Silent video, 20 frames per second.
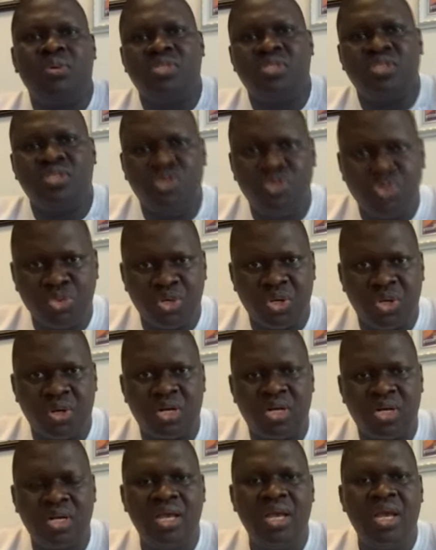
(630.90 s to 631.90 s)
in New
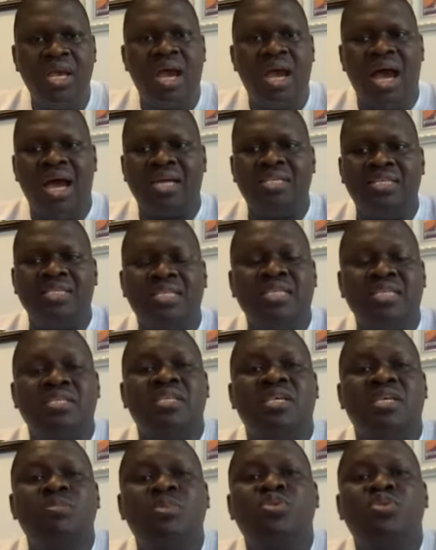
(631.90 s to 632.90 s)
York, and he's
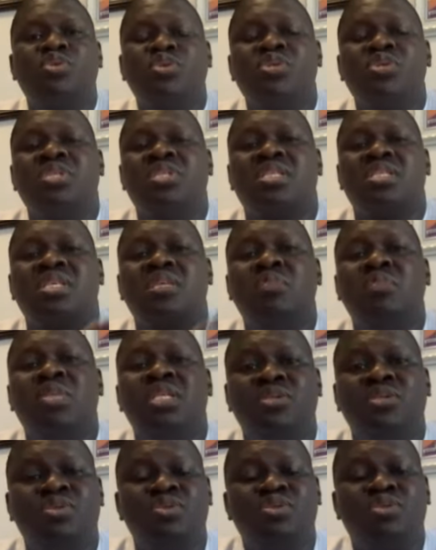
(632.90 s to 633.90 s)
able to use the same
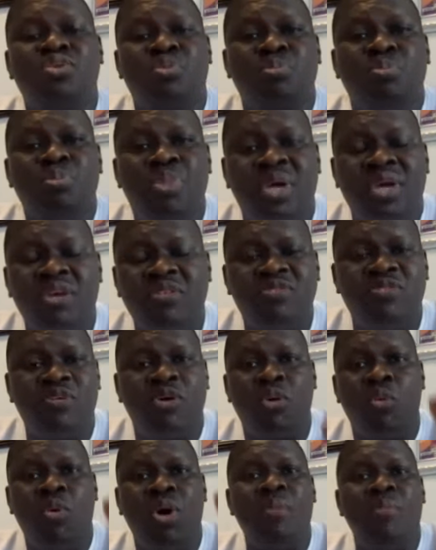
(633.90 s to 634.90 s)
money he used to pay
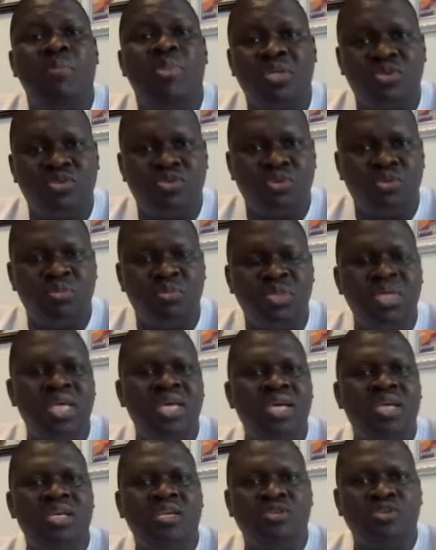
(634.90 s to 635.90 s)
for one bedroom
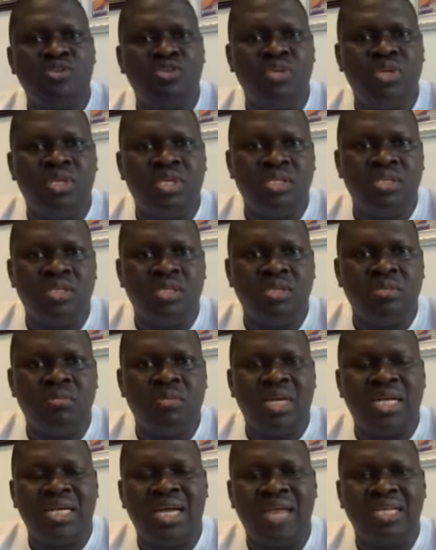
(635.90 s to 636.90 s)
in
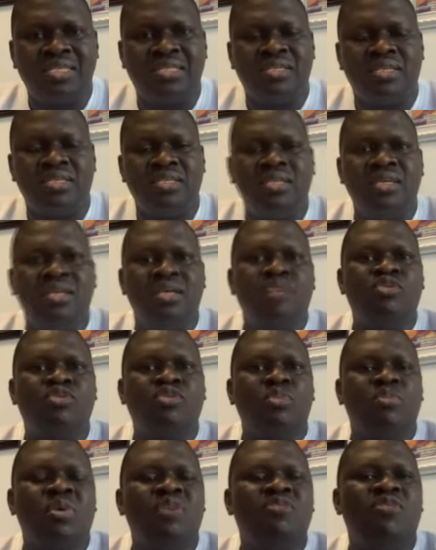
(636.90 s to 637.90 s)
Manhattan
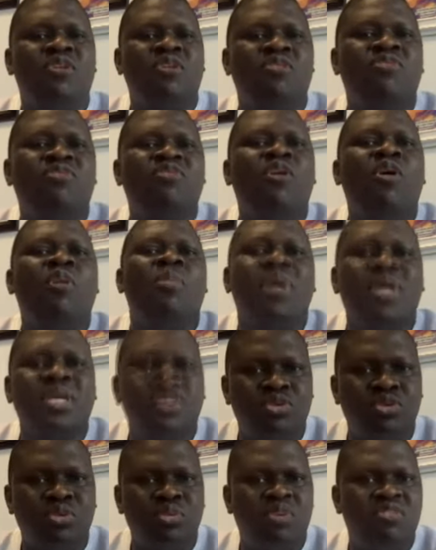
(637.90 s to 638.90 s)
to pay for a
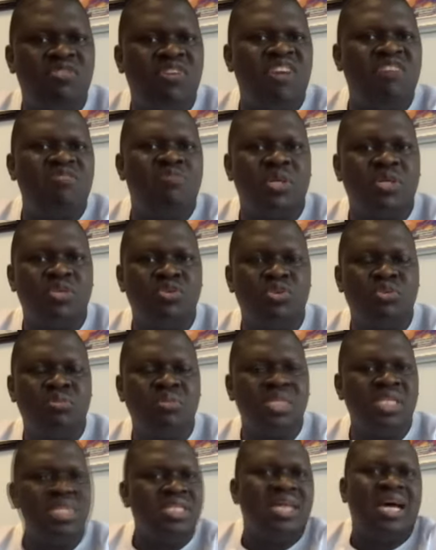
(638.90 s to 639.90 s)
4-bedroom or
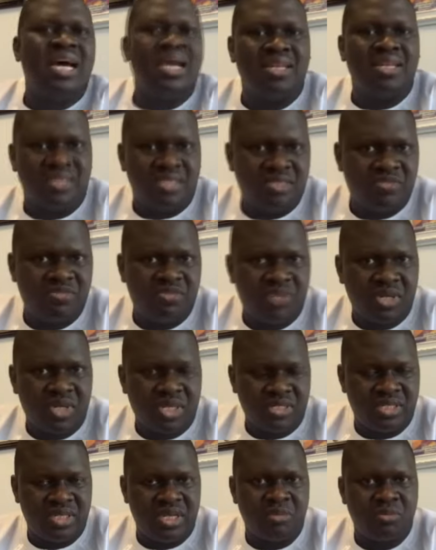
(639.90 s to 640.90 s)
5-bedroom in Dallas, for
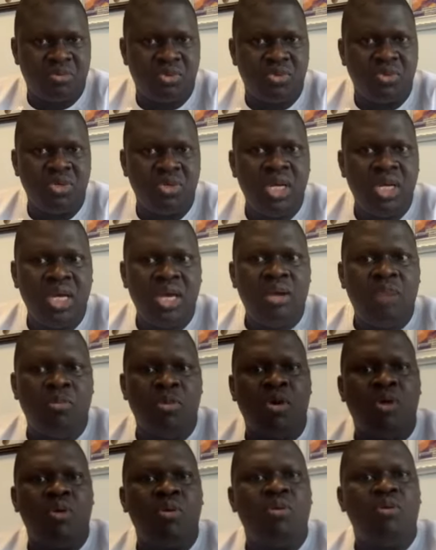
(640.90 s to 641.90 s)
example.
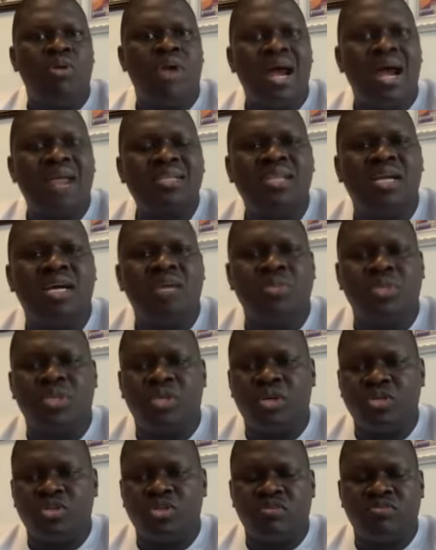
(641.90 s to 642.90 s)
But right now,
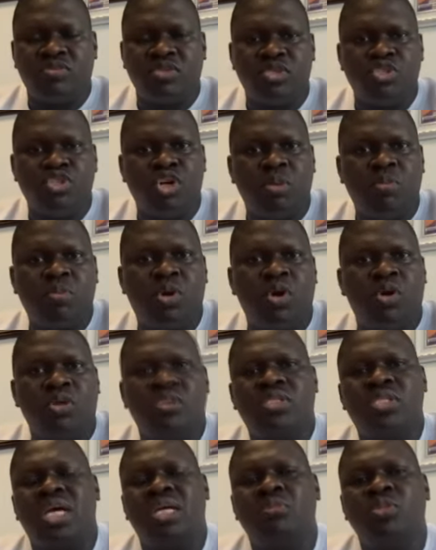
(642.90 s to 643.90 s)
because of the job
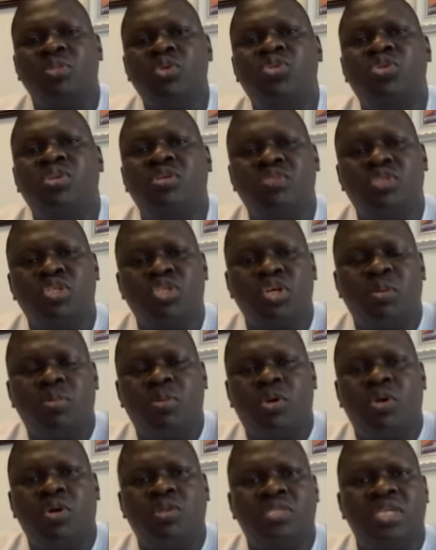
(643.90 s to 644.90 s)
cut, and most of the
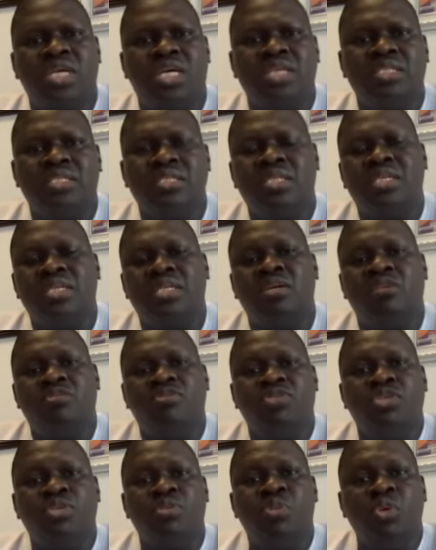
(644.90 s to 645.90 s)
job cuts are in the area of
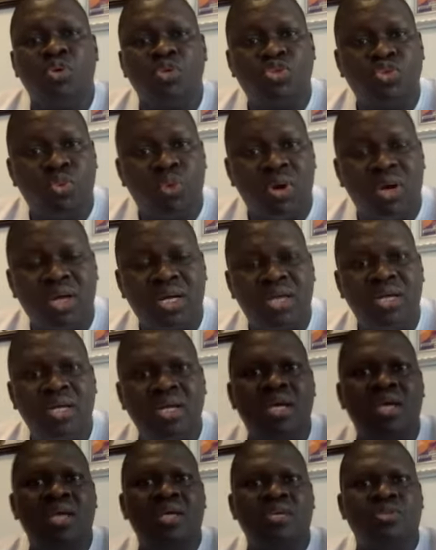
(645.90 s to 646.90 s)
remote work,
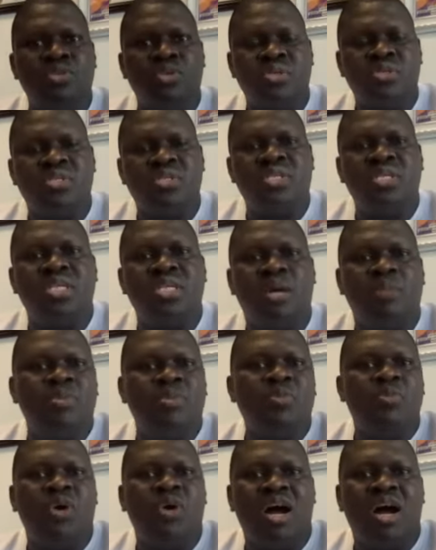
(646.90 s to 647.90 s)
you're seeing that
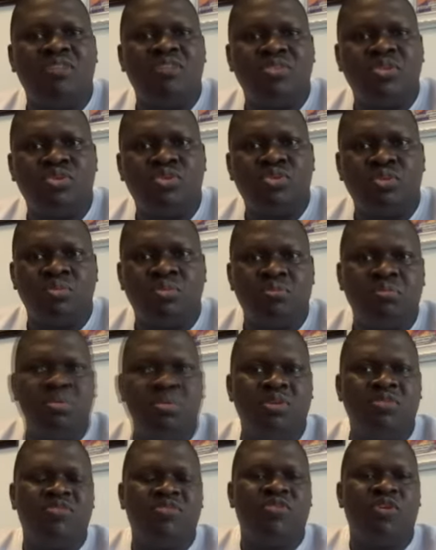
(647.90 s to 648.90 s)
people are having to
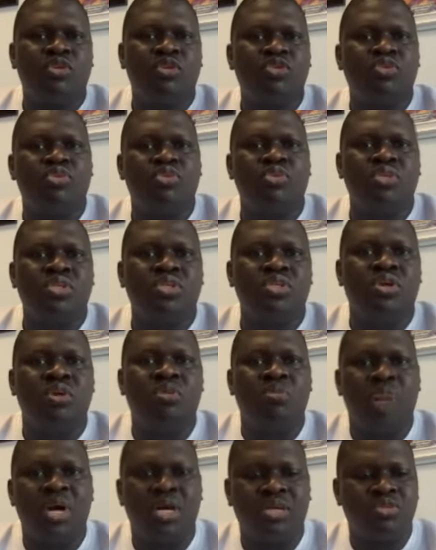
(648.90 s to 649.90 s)
be forced to
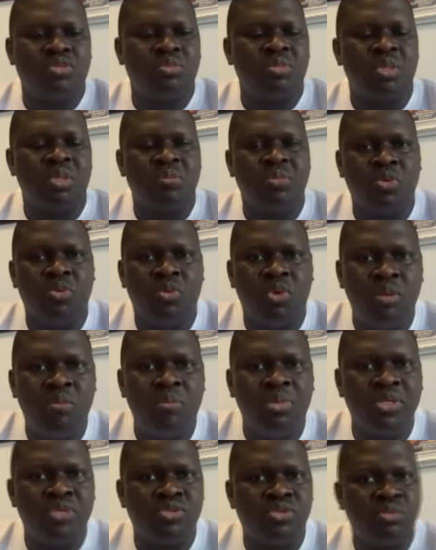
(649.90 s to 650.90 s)
return back to maybe
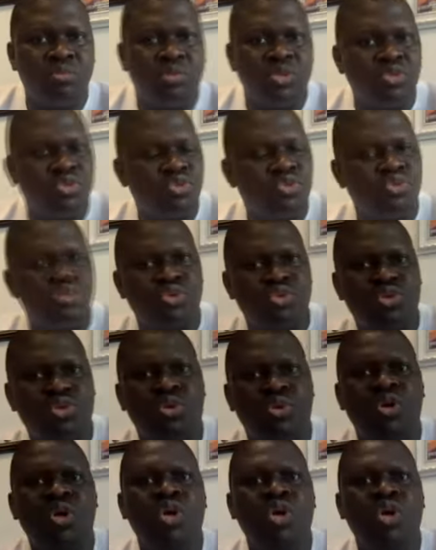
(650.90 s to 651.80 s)
1-bedroom or studio